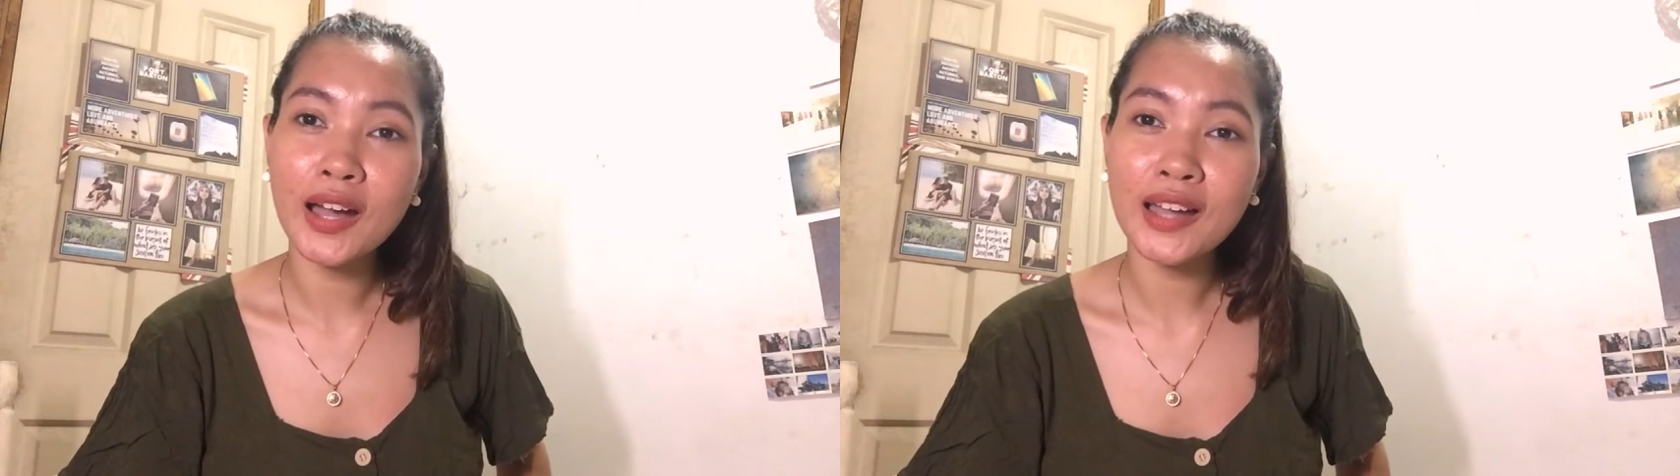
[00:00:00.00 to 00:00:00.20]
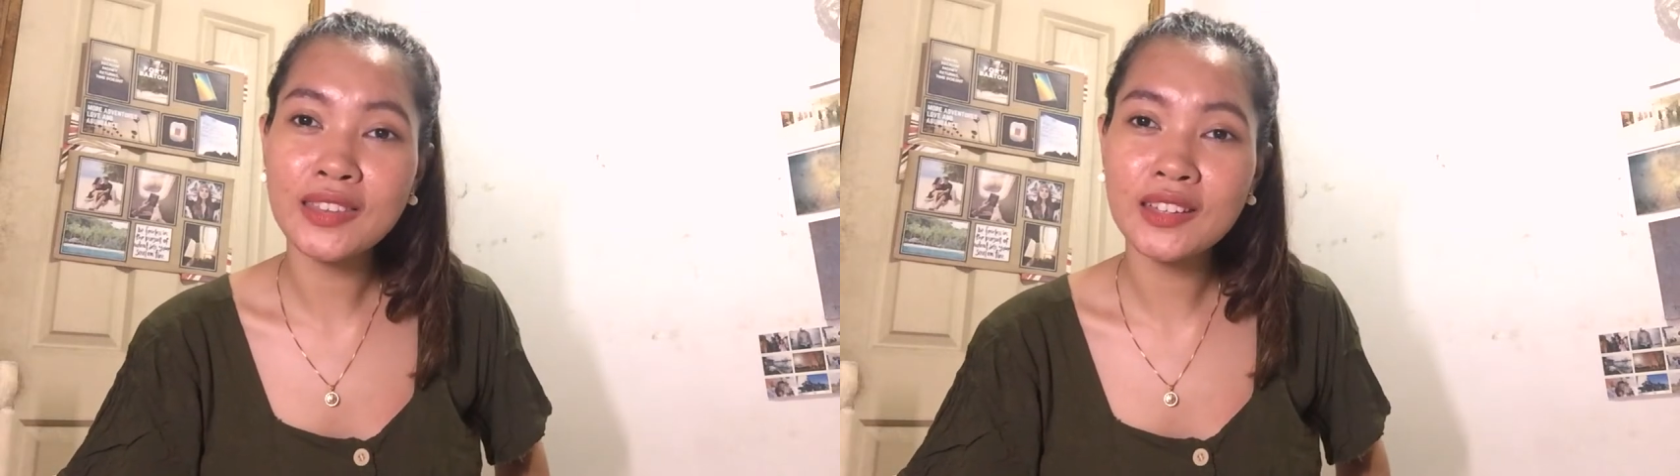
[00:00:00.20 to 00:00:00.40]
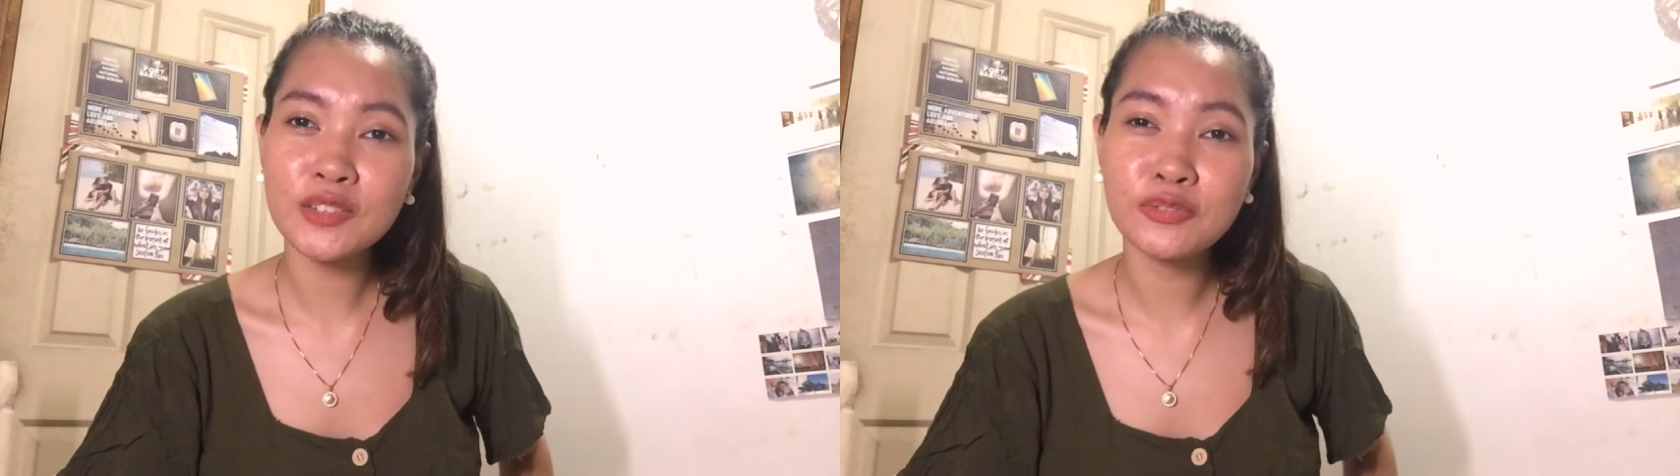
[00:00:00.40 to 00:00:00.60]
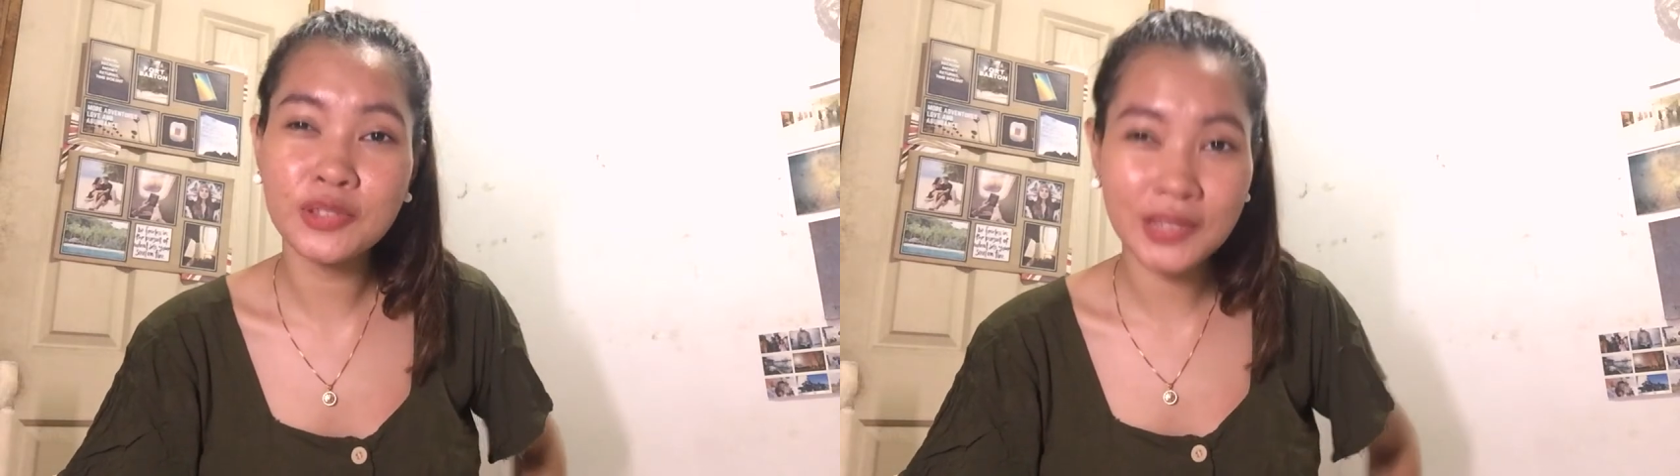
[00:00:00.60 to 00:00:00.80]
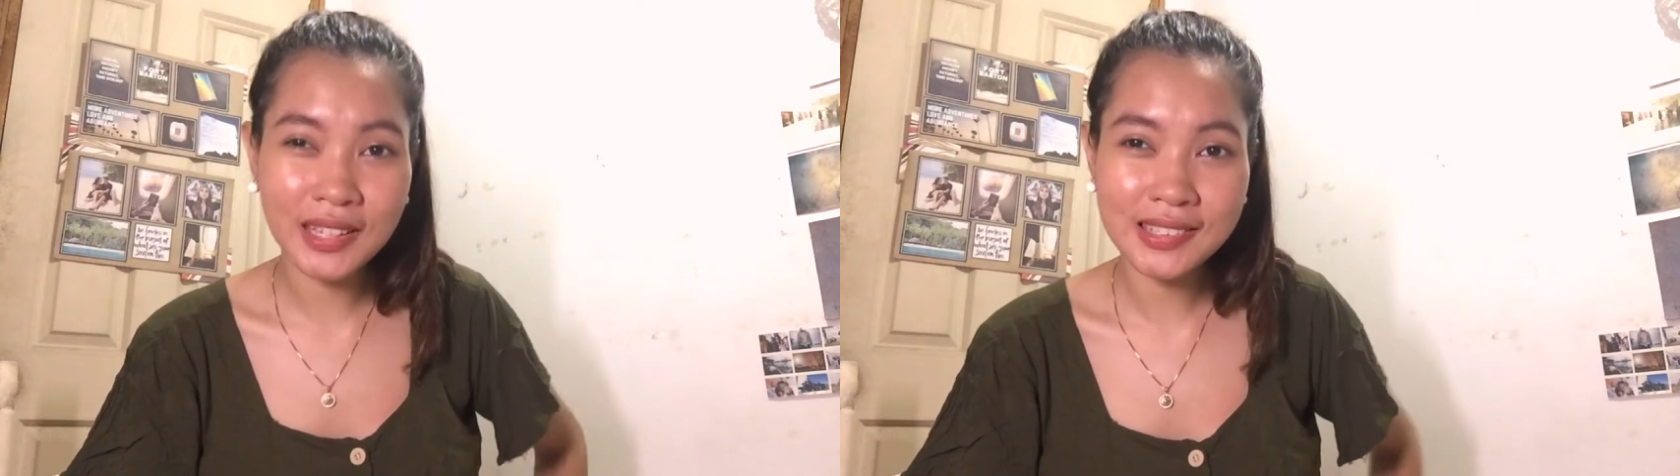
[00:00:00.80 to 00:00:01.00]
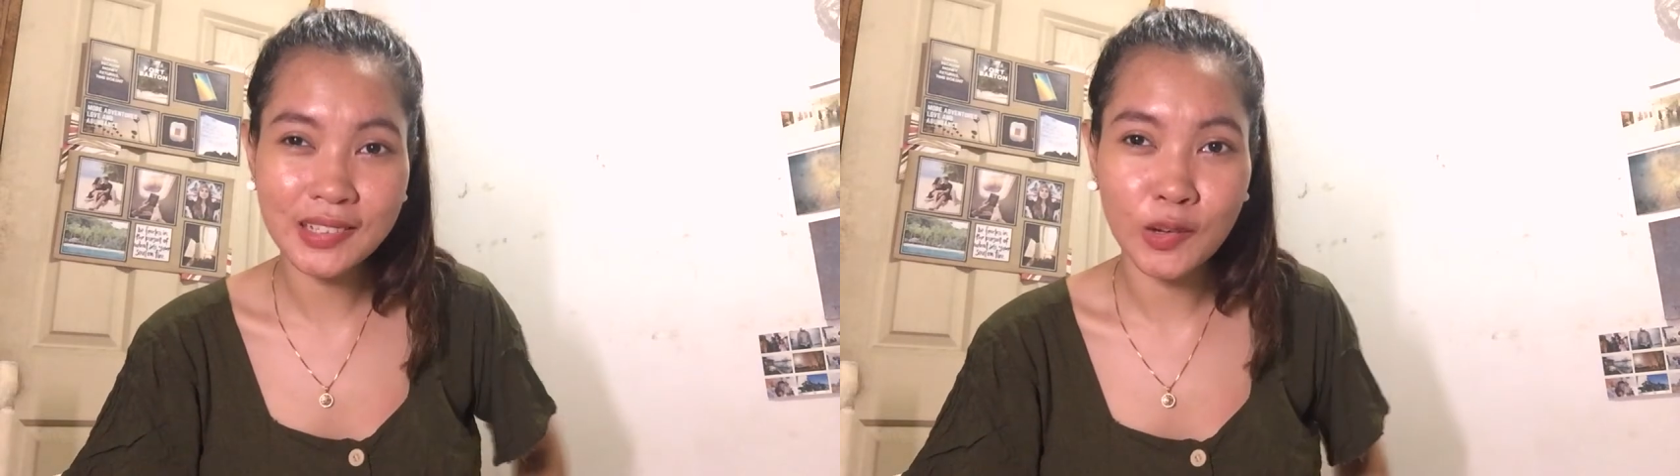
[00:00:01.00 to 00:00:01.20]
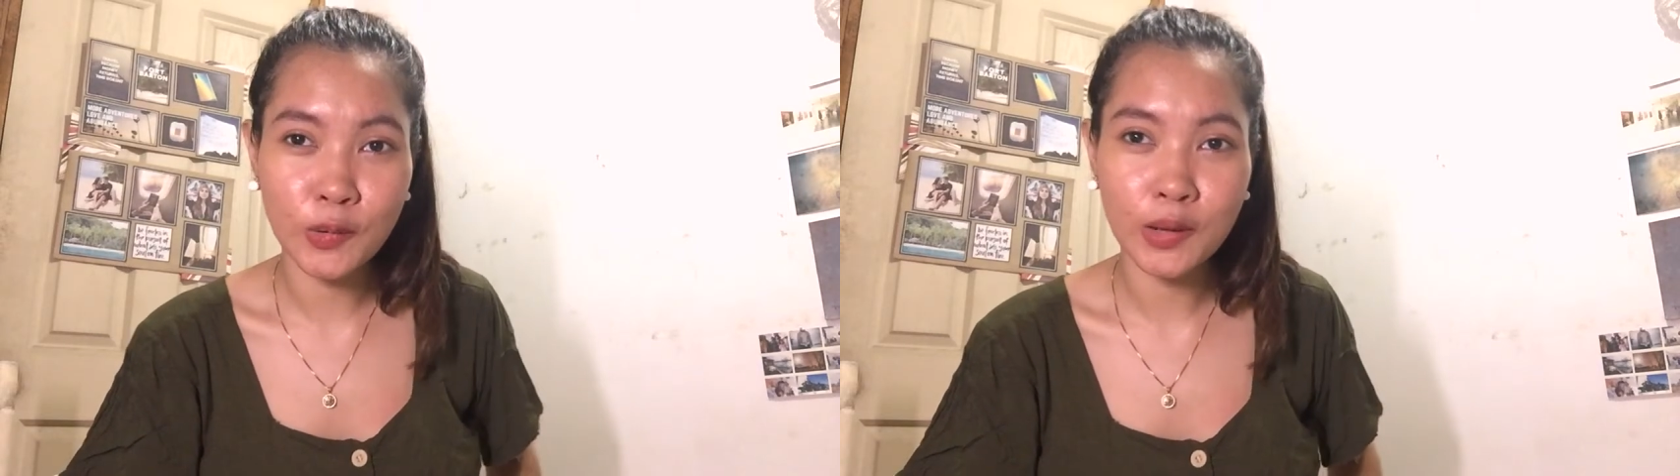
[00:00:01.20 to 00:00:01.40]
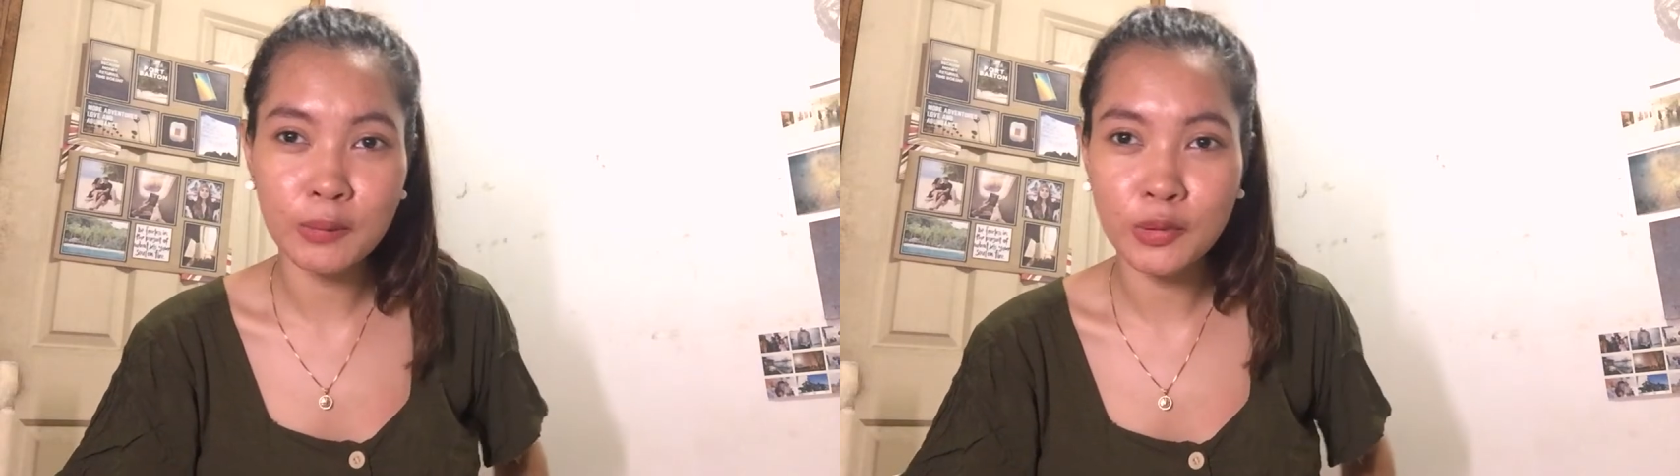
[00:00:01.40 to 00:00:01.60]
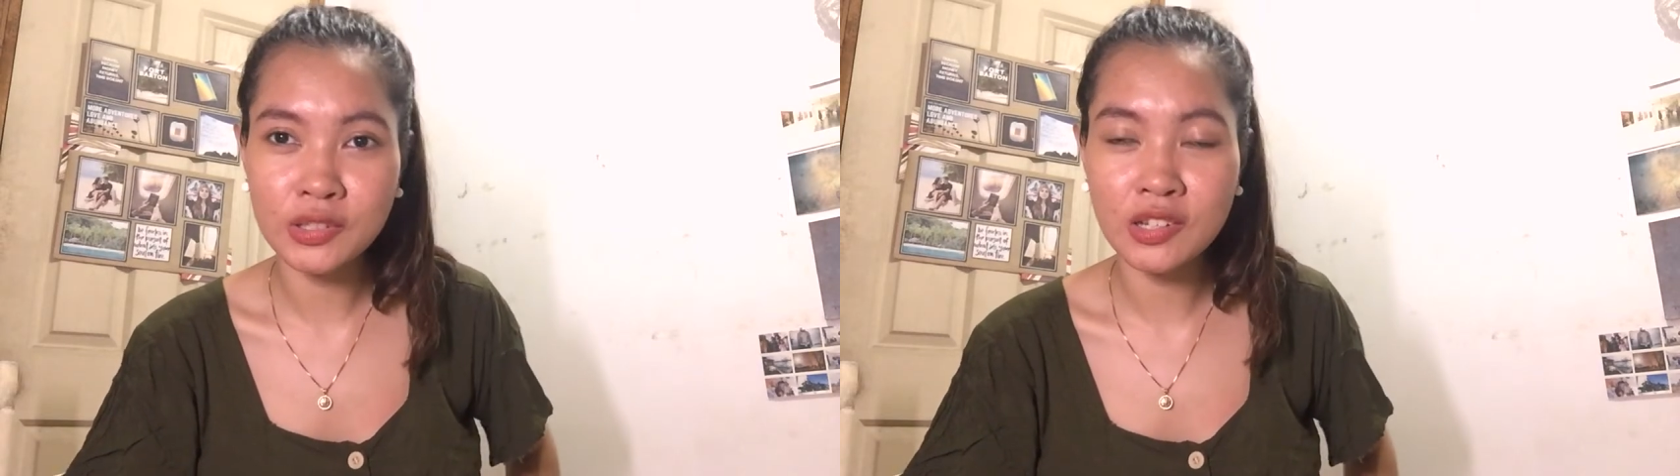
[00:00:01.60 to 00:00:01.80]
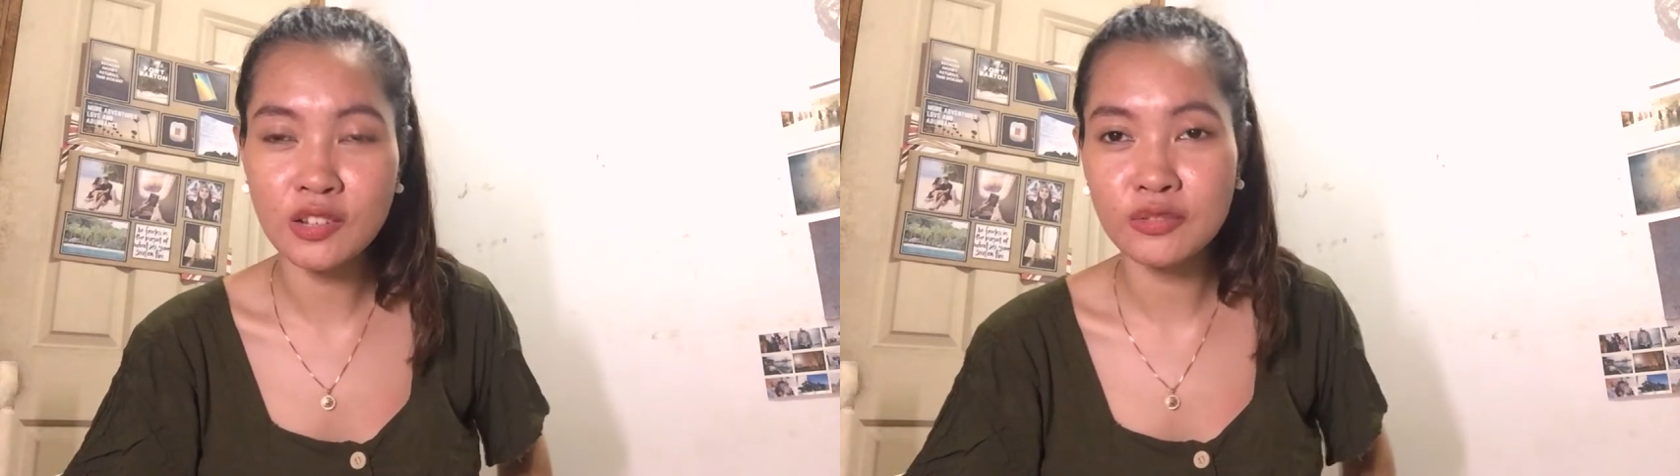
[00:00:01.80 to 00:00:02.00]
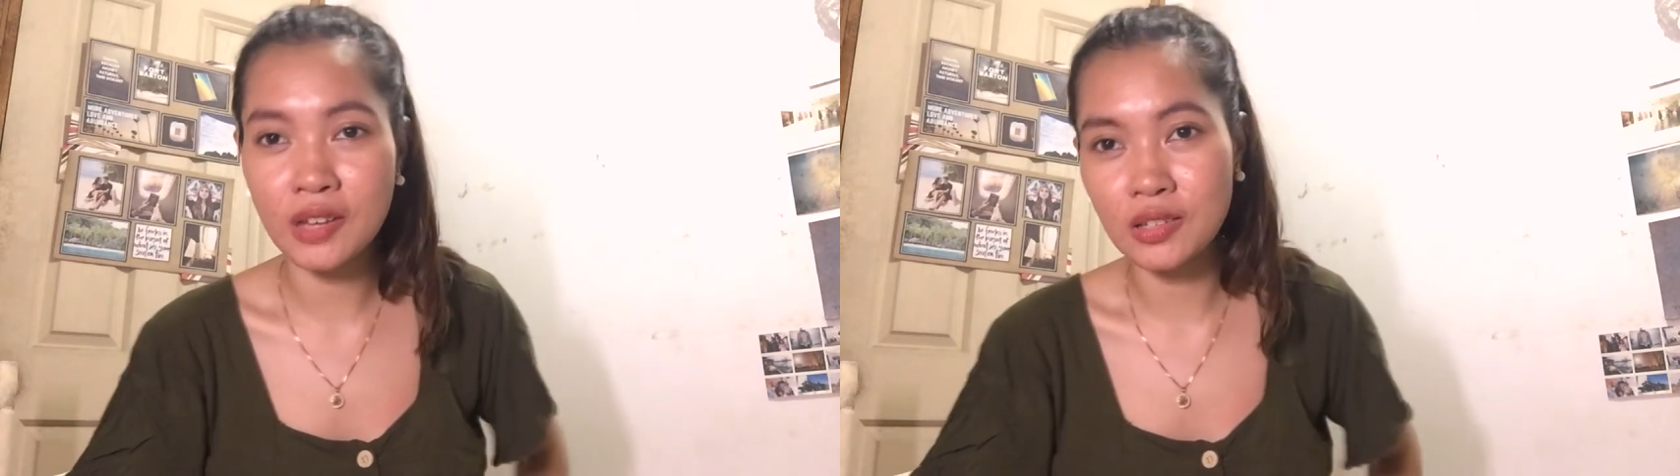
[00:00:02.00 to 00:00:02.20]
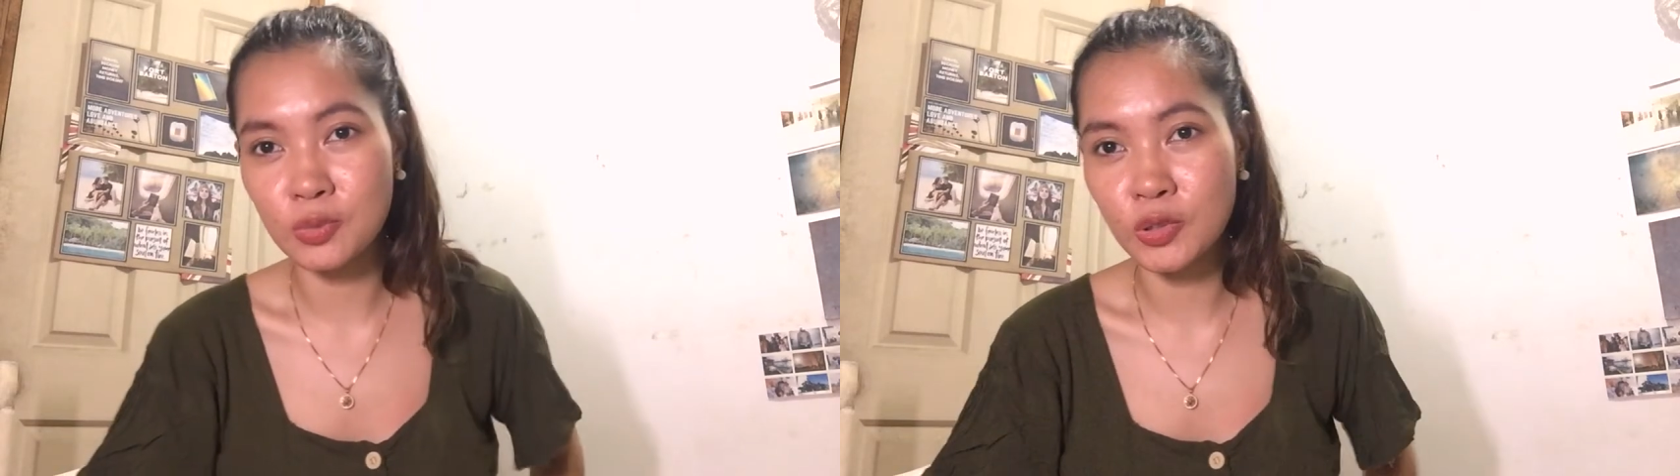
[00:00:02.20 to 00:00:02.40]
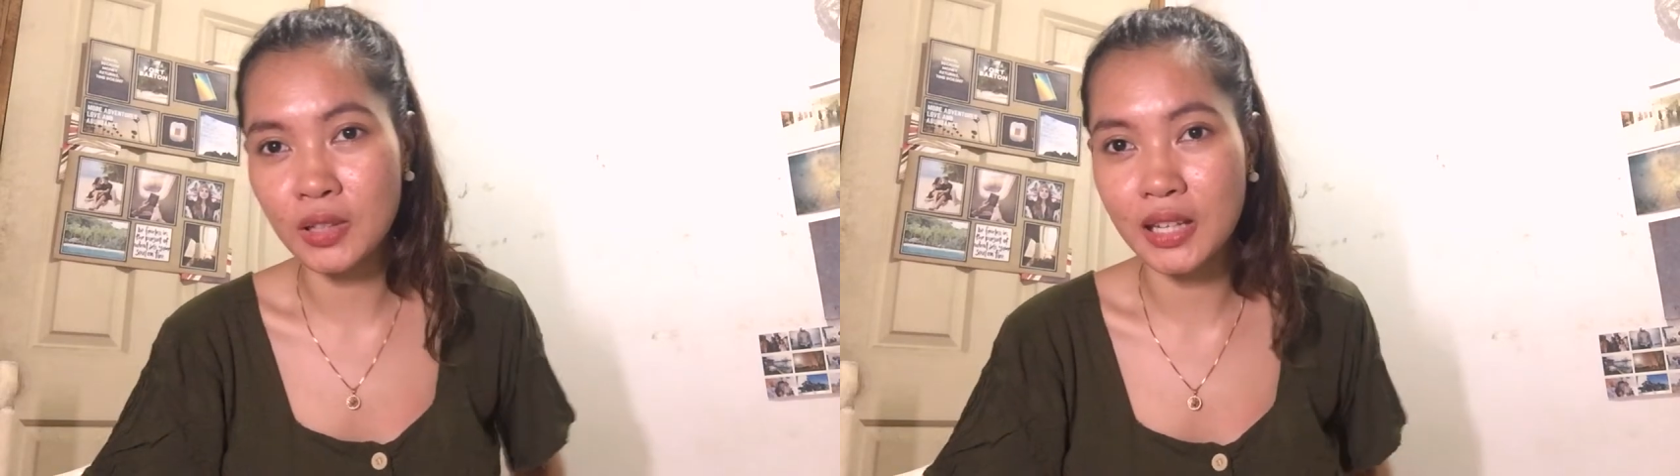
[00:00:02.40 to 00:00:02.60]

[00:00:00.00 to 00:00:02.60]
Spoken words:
I think a few days ago I posted on Facebook